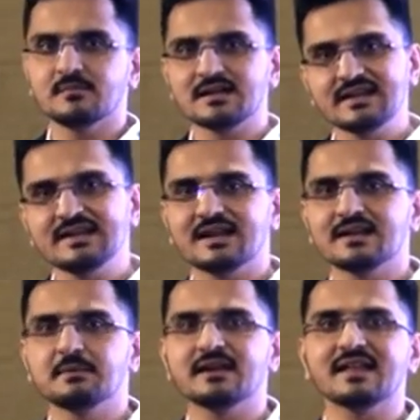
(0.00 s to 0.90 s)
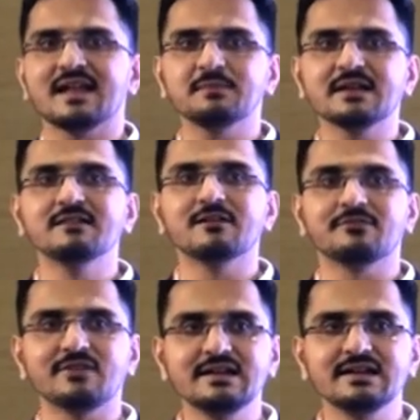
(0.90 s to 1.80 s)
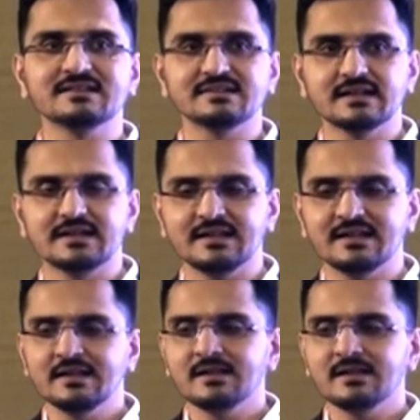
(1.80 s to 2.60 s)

but linagliptin can be given freely in CKD